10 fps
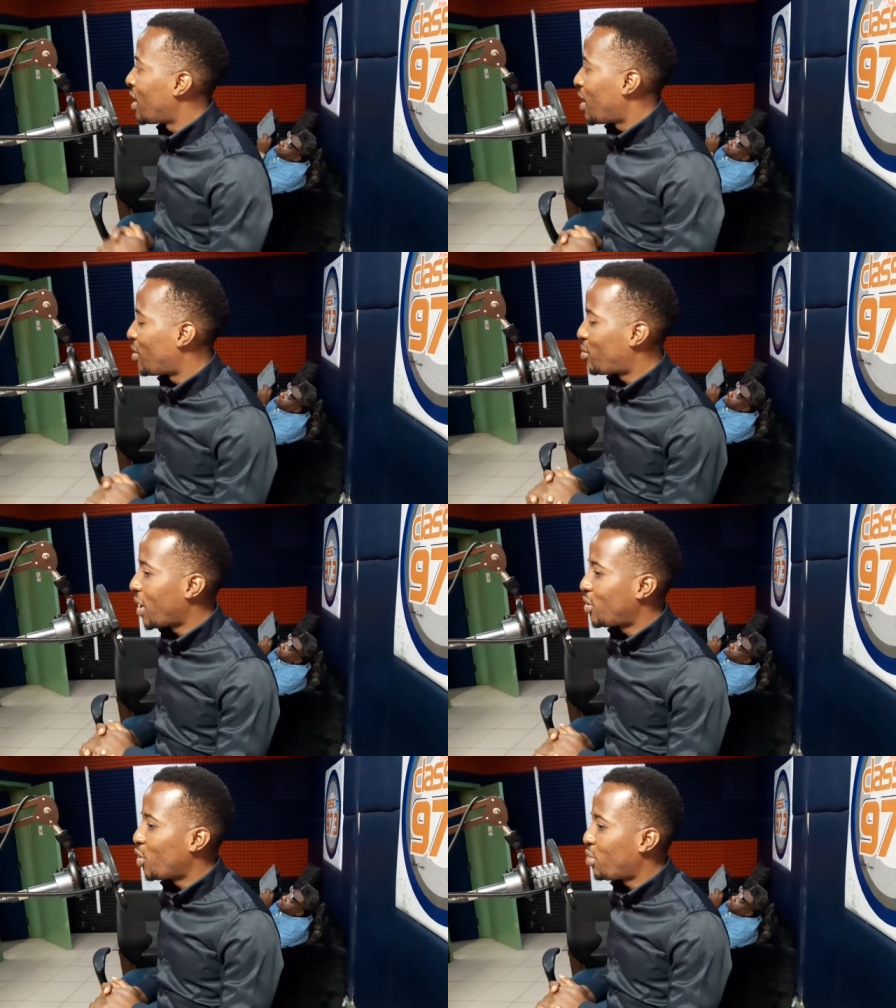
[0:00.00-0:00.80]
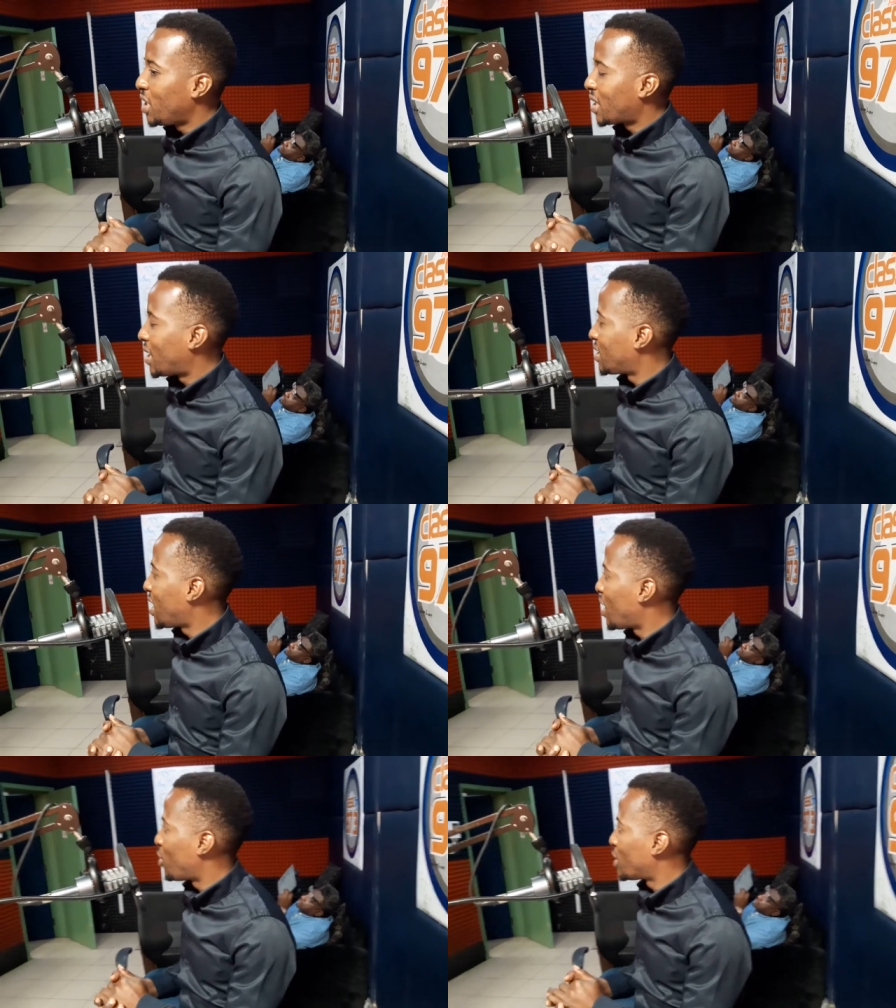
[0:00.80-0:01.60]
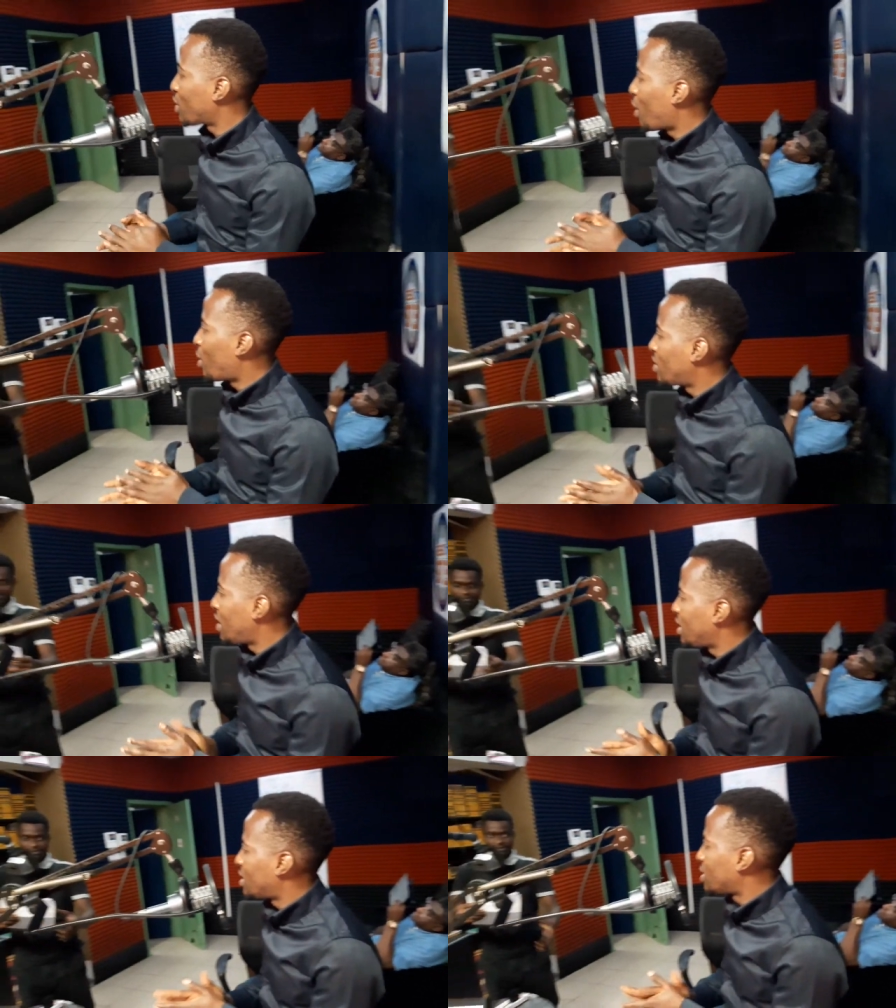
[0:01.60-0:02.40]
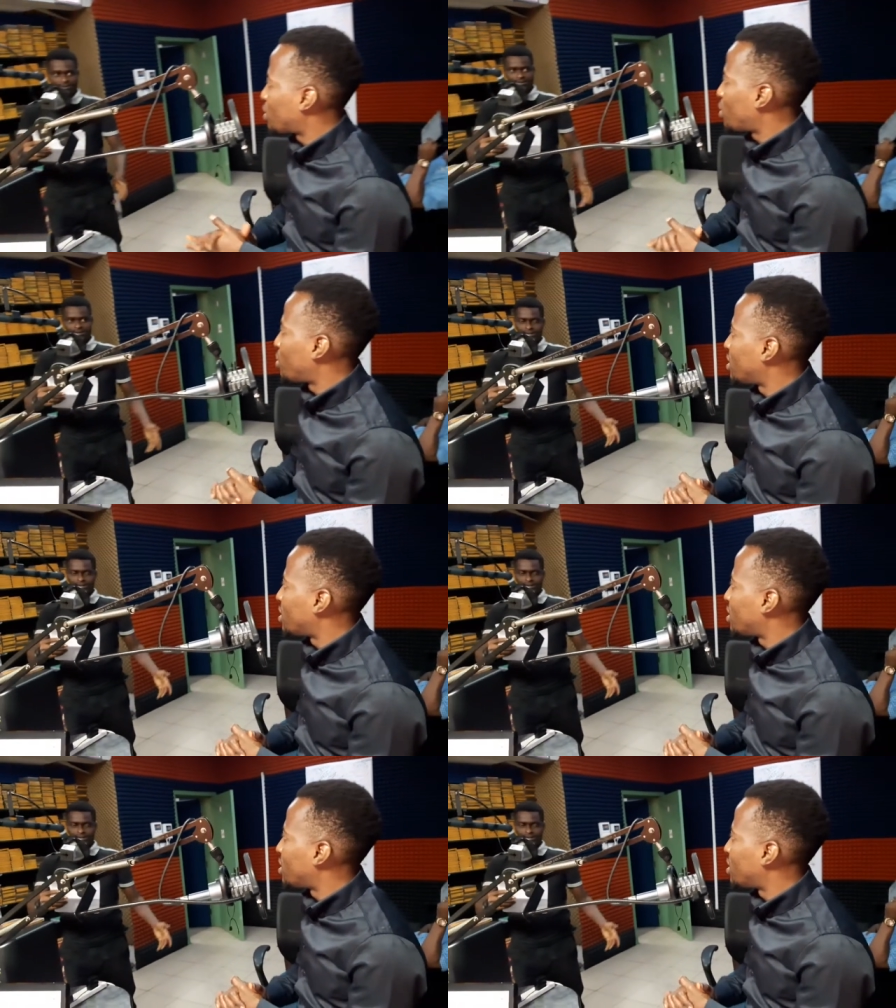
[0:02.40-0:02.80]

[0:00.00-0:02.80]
and Pedro Peter is here with all the latest stories.